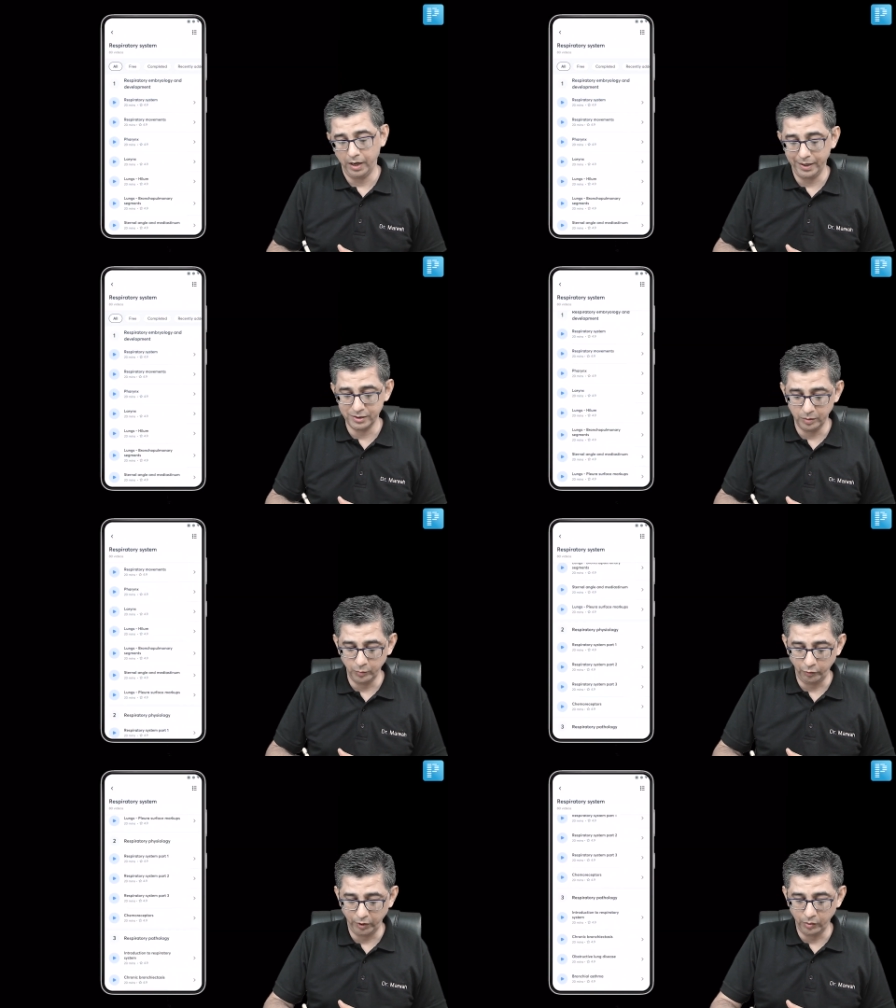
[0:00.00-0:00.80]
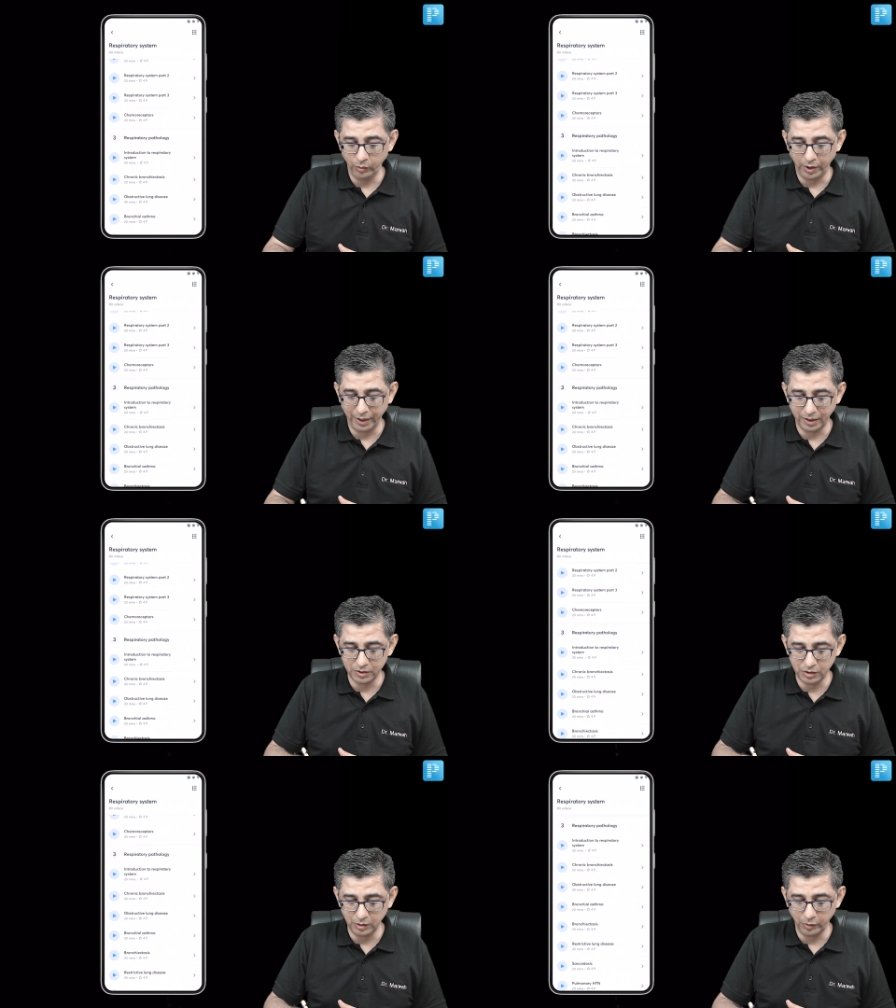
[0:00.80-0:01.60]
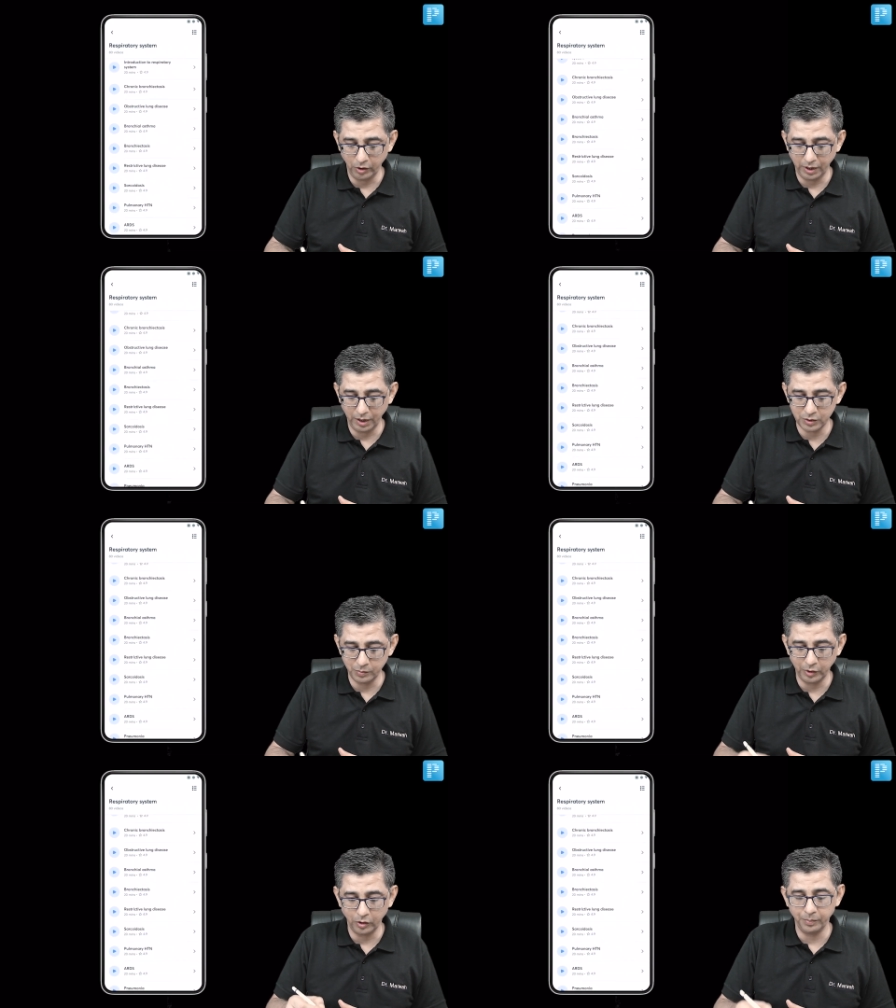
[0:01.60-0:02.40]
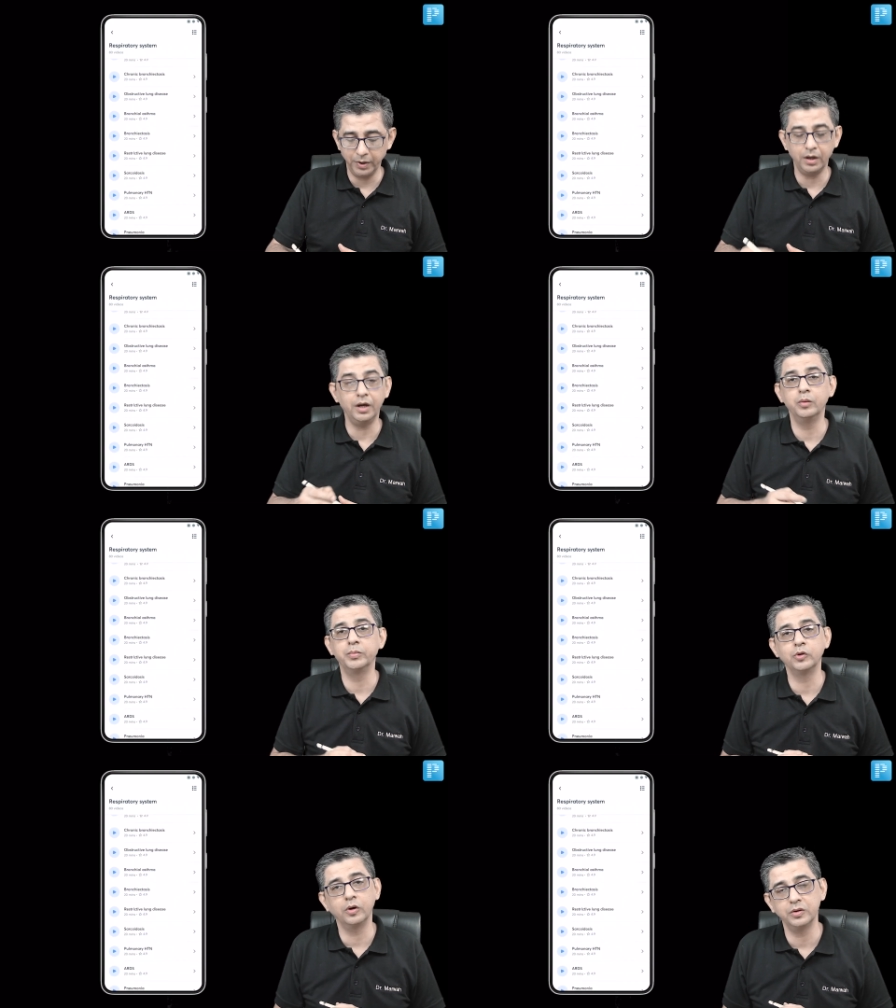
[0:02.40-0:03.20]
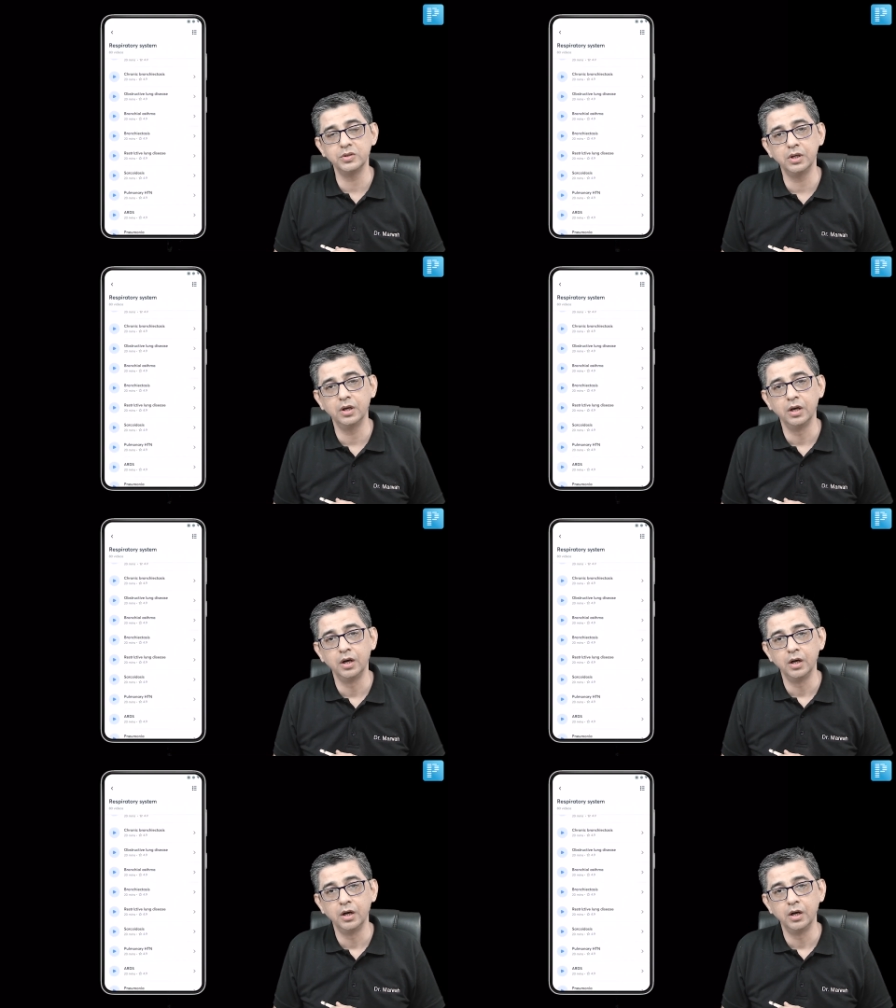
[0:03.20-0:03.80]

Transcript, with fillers: As I move down, I can see bronchial asthma topic in pathology.